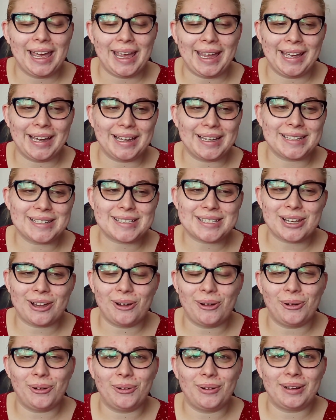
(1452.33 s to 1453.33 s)
And
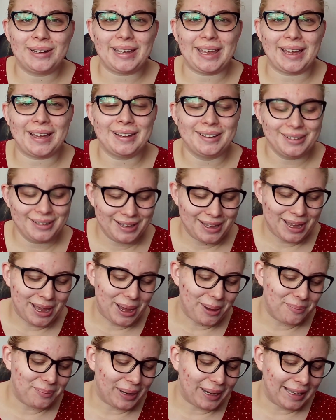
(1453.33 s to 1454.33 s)
so, yeah.
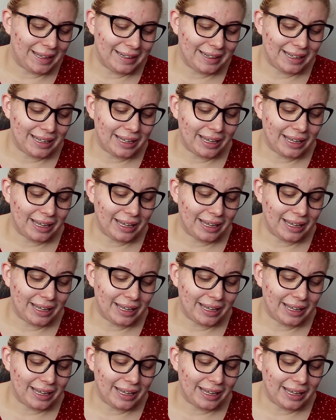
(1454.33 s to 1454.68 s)
But